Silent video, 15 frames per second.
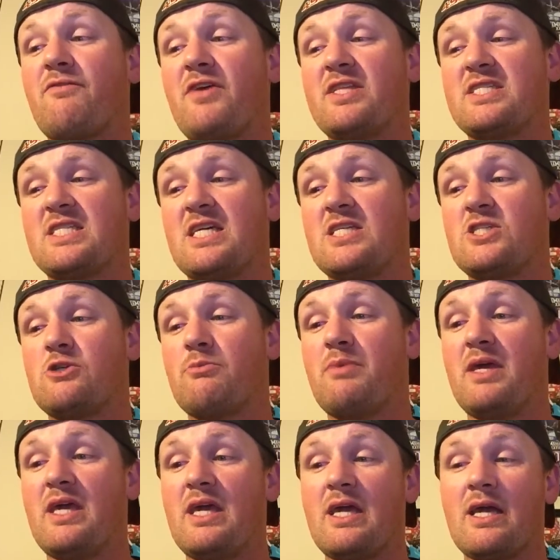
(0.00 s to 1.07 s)
fits into
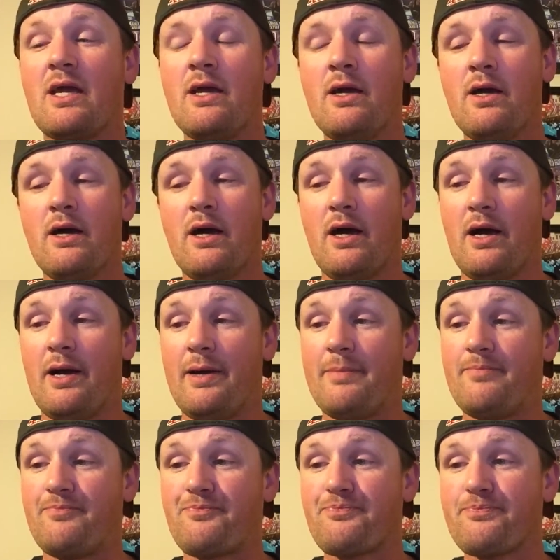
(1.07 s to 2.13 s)
being
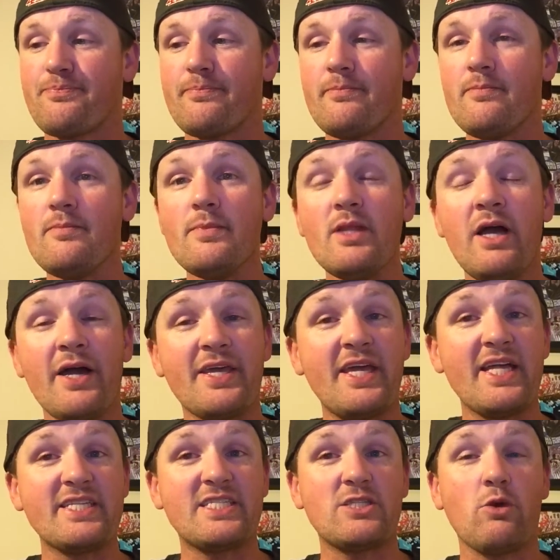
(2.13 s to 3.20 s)
um,
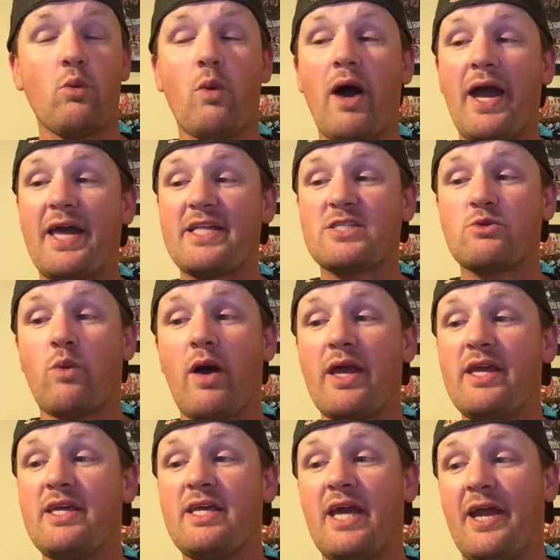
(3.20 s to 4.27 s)
against the Wyatts, why
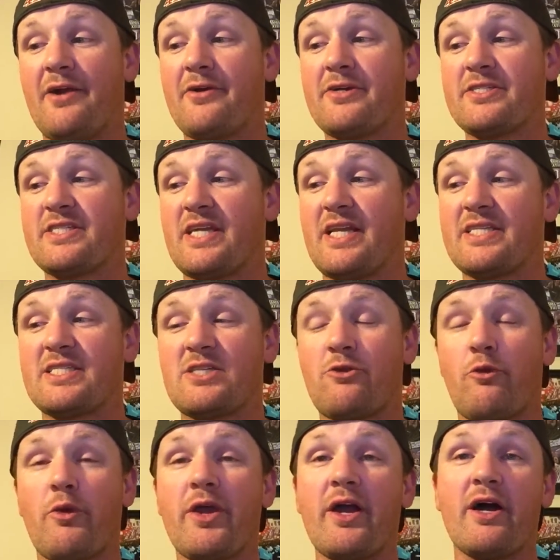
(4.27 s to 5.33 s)
he cares that it's
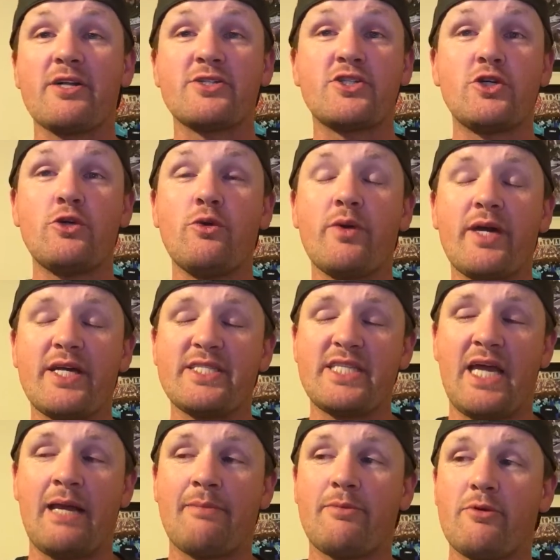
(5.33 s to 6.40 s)
three on two
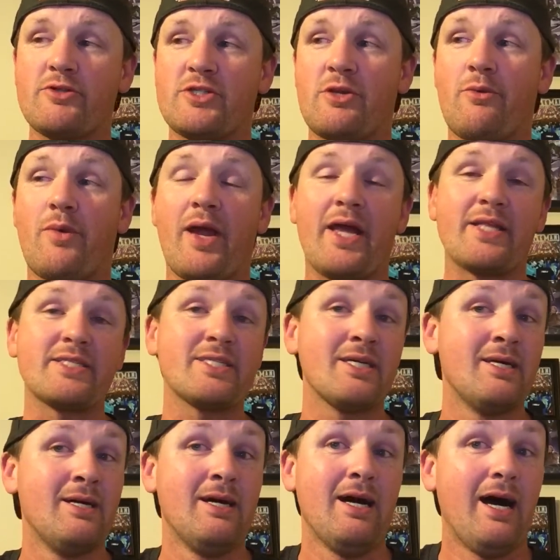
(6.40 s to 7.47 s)
against Ambrose and Reigns.
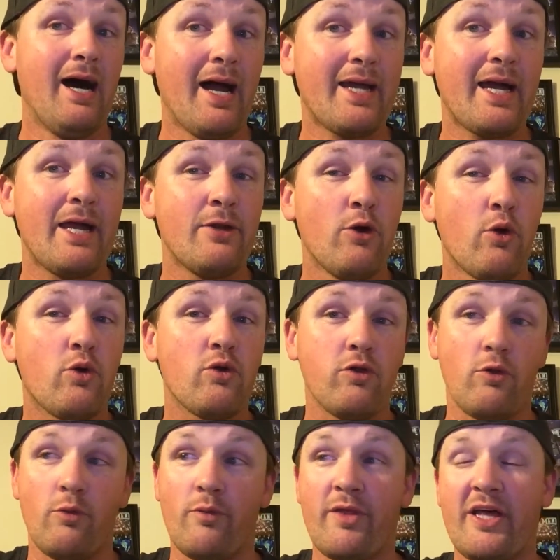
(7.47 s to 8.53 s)
I got no
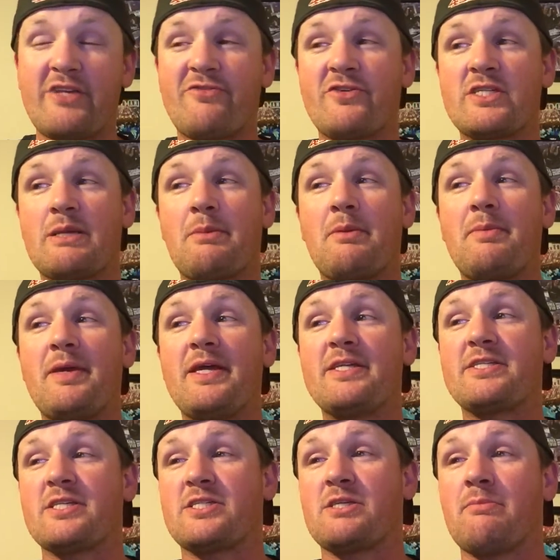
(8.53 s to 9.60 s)
clue. That's for
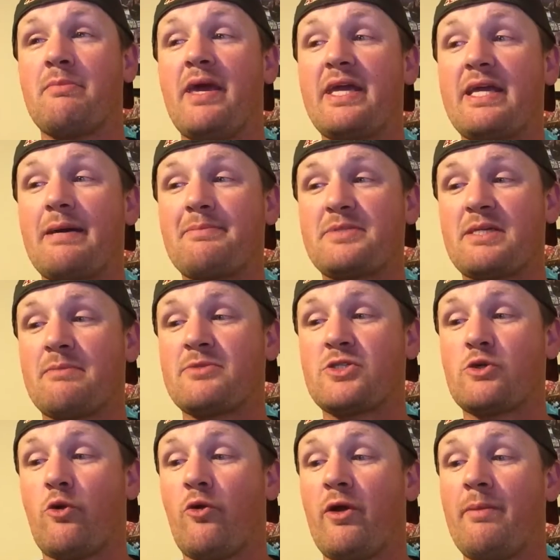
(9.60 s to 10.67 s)
WWE to, to make up some
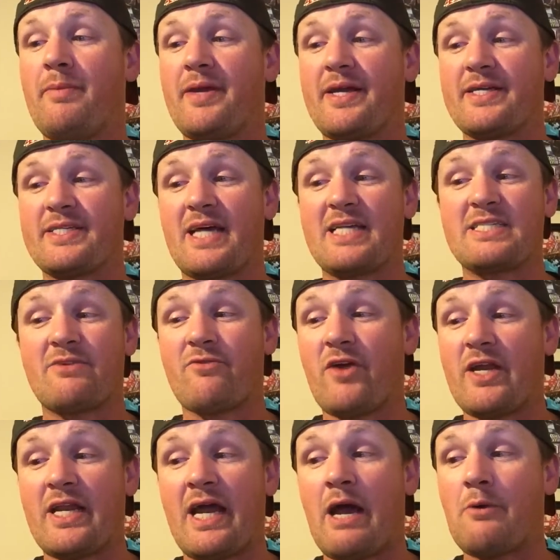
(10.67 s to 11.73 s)
story because as of
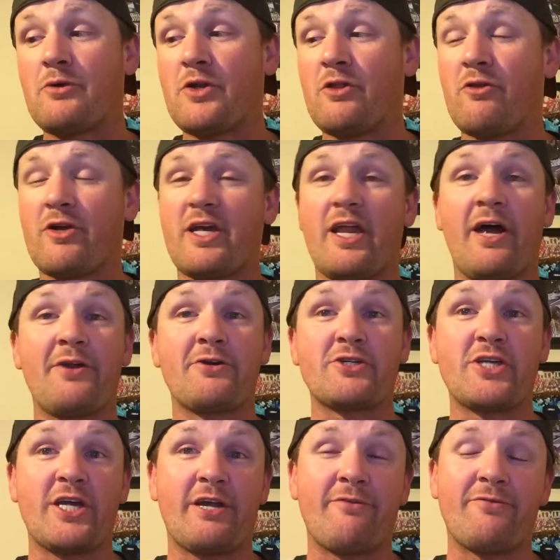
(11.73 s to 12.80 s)
right now, when you look at
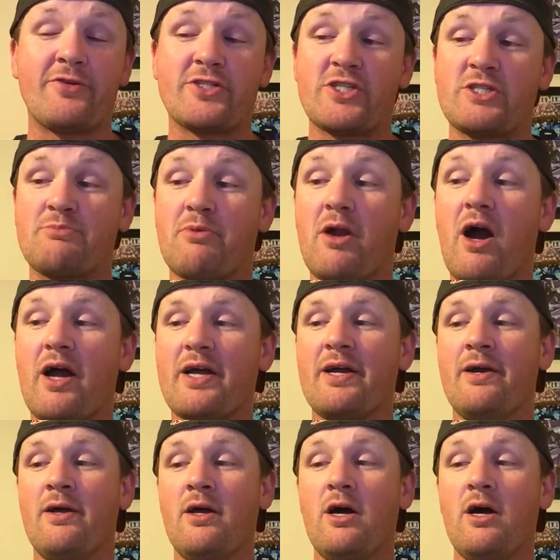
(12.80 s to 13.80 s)
Undertaker versus Brock,